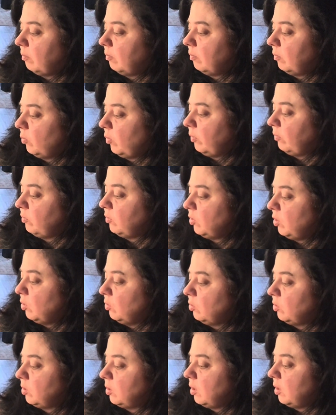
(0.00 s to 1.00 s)
We've
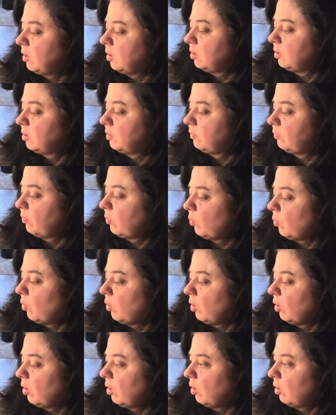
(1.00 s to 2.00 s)
used this
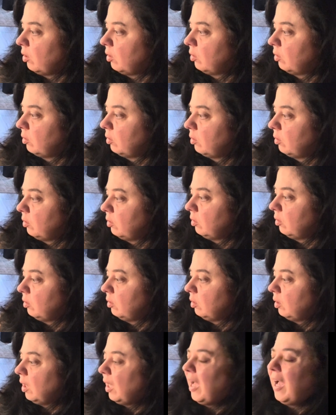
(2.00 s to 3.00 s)
for,
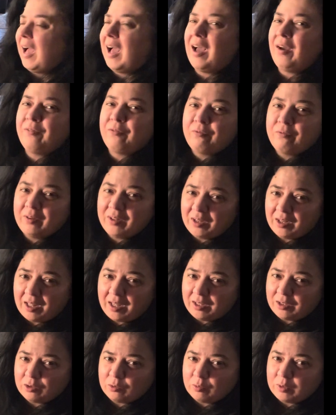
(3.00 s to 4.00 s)
I feel
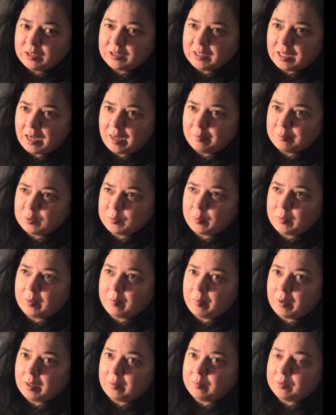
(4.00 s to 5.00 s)
like 3 times, but it
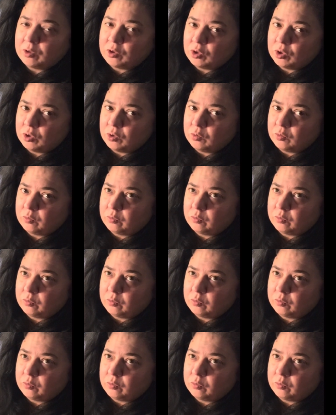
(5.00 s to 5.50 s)
might have been 2.